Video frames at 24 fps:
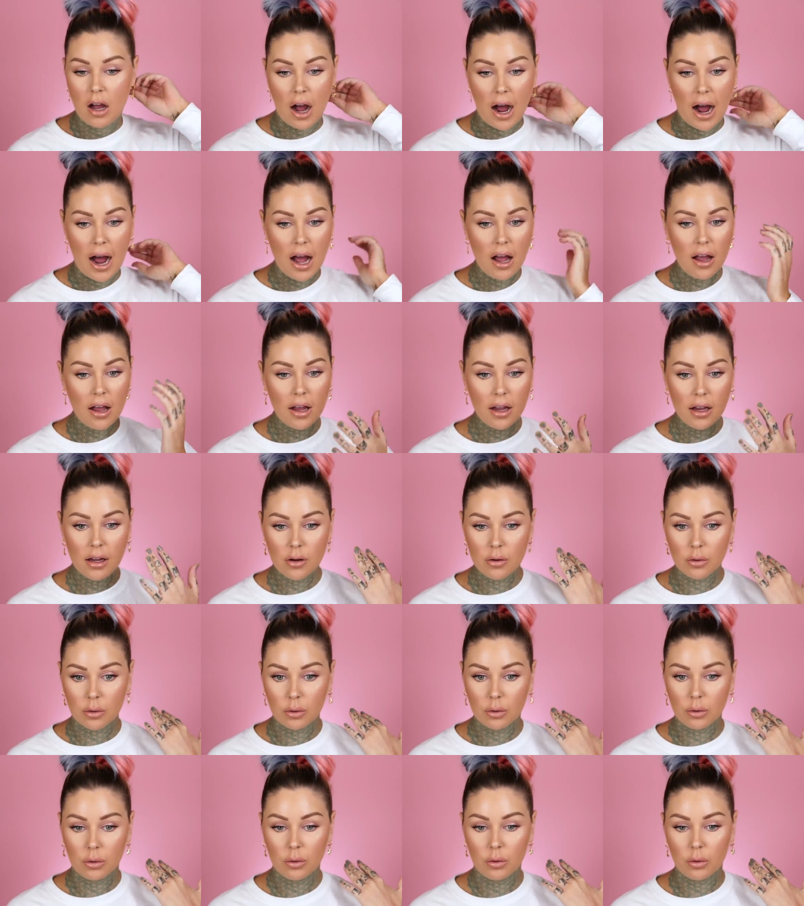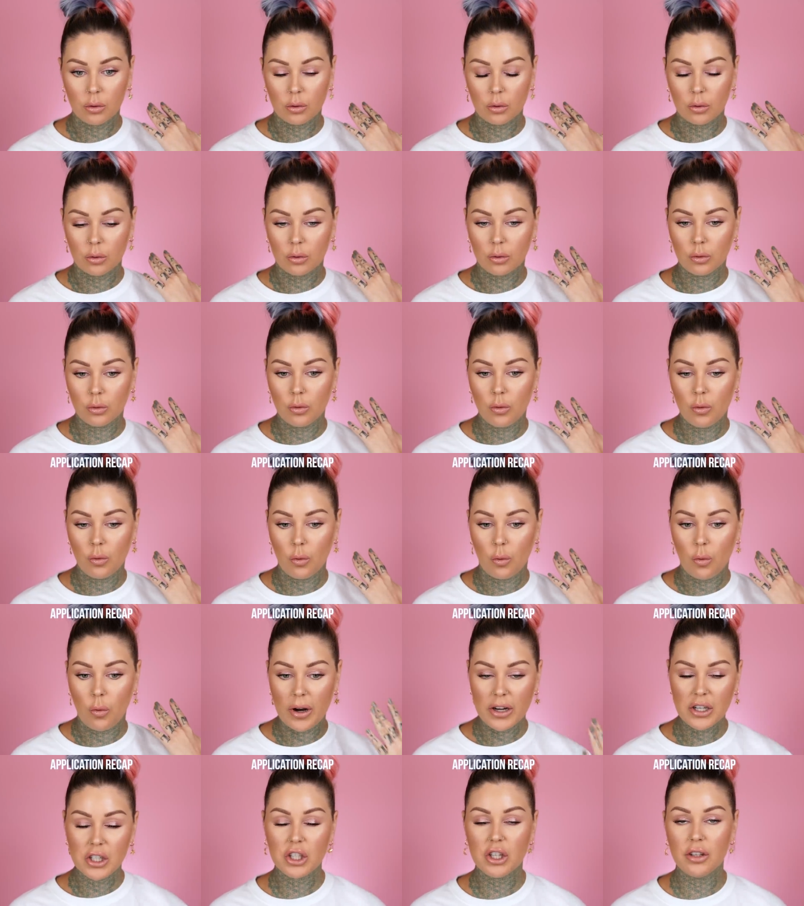I
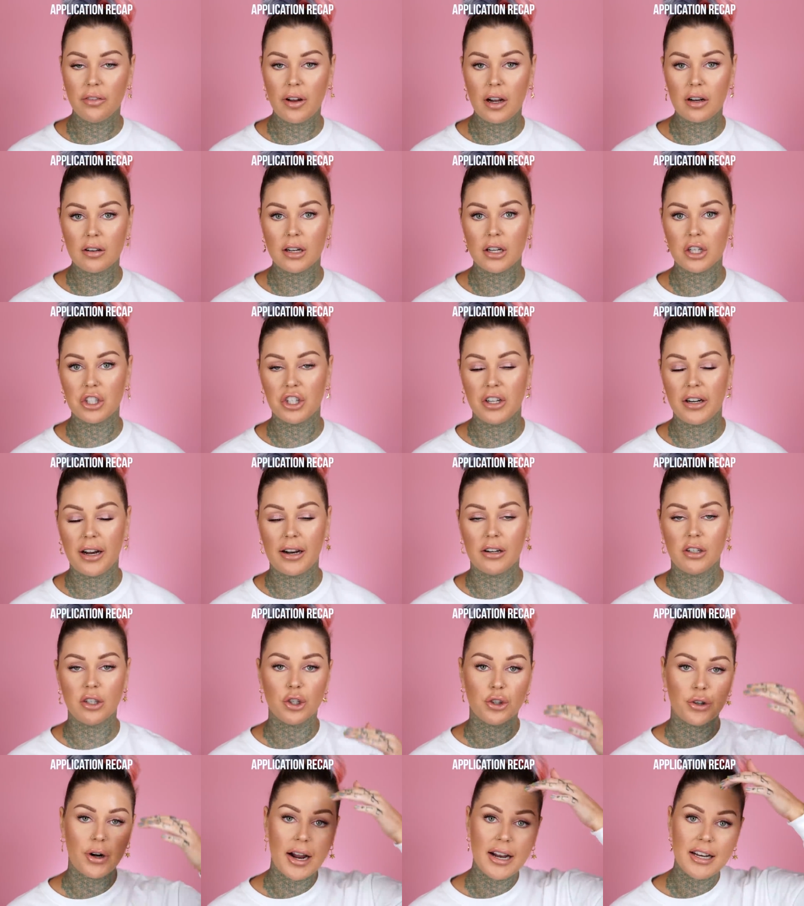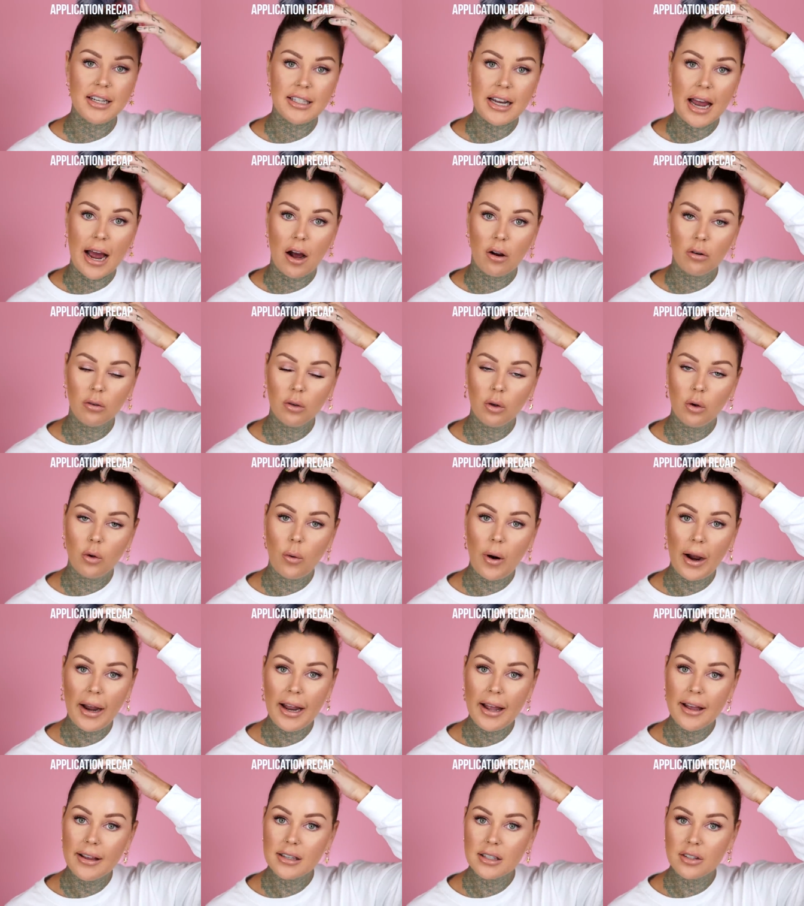wish the foundation hadn't dried down
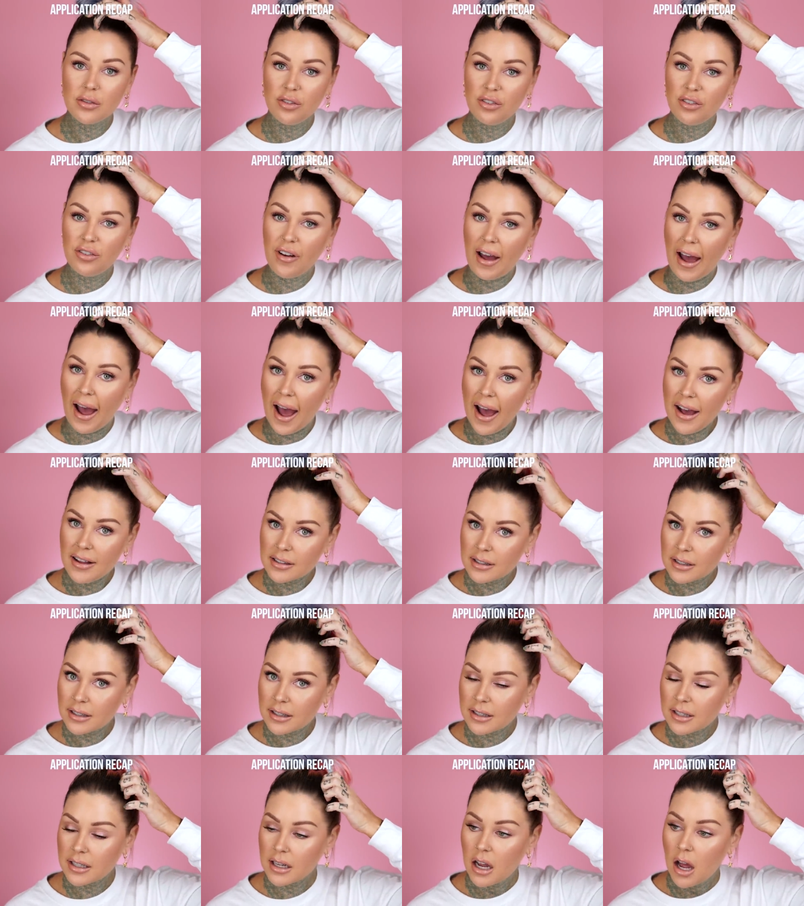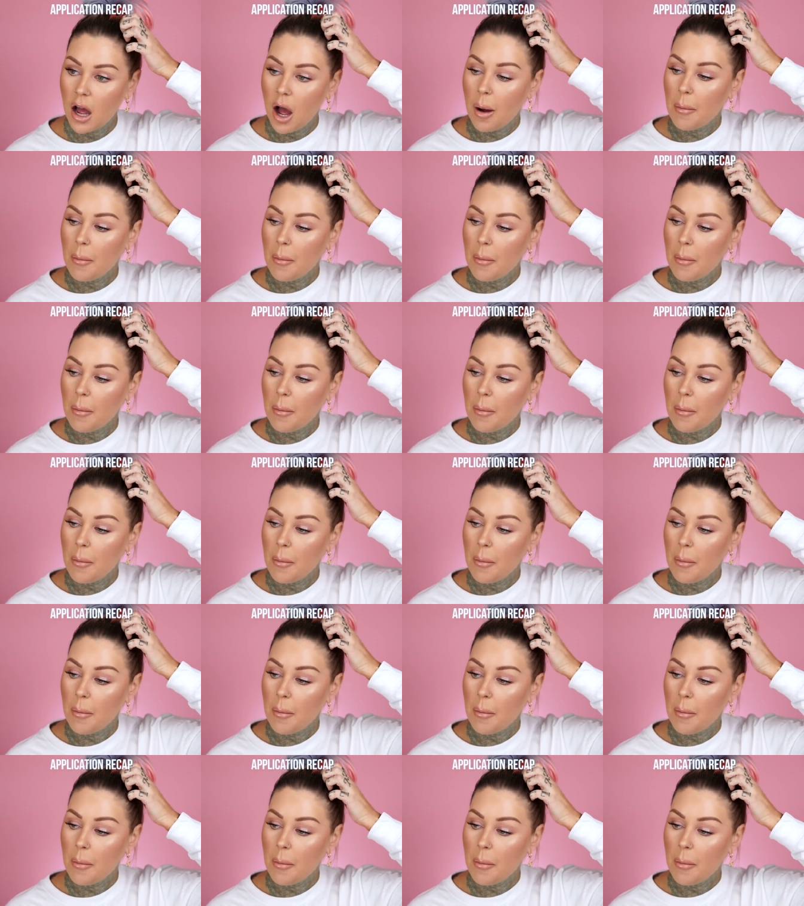quite as fast,